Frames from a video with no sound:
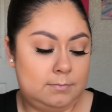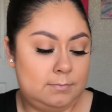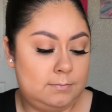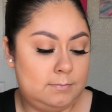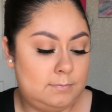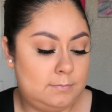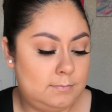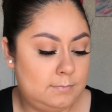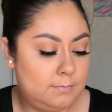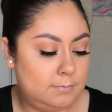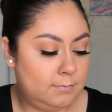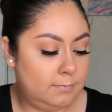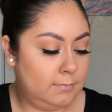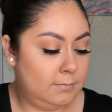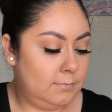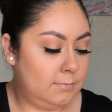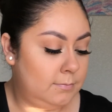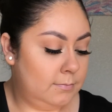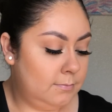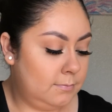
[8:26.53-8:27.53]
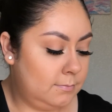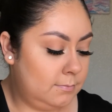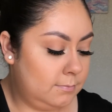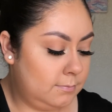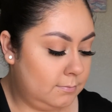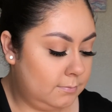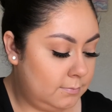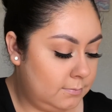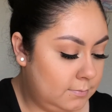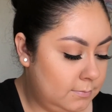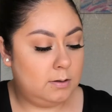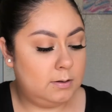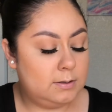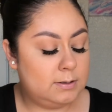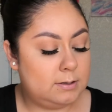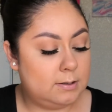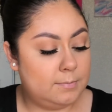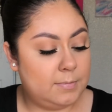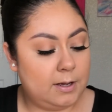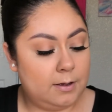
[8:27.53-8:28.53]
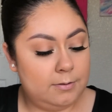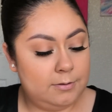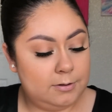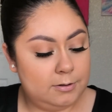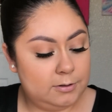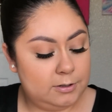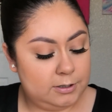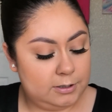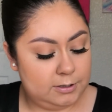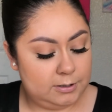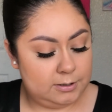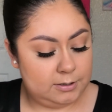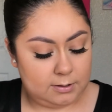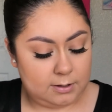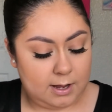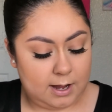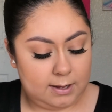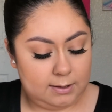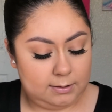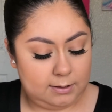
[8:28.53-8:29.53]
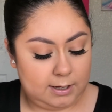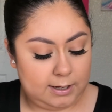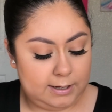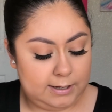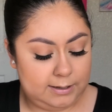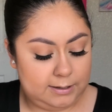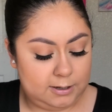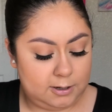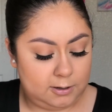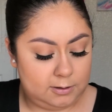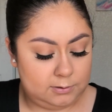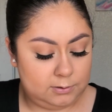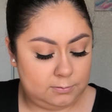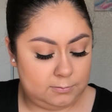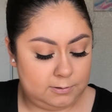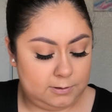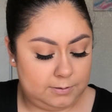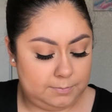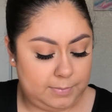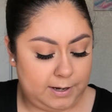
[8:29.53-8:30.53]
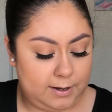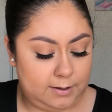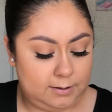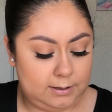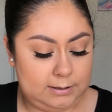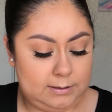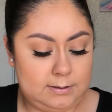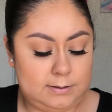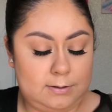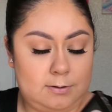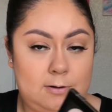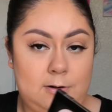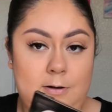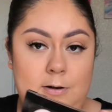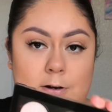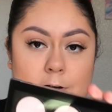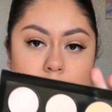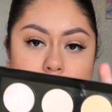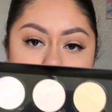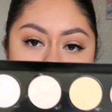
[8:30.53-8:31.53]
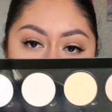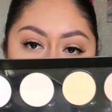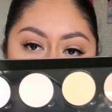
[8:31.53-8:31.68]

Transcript: Contour Palette. Some other good highlight and contouring palettes are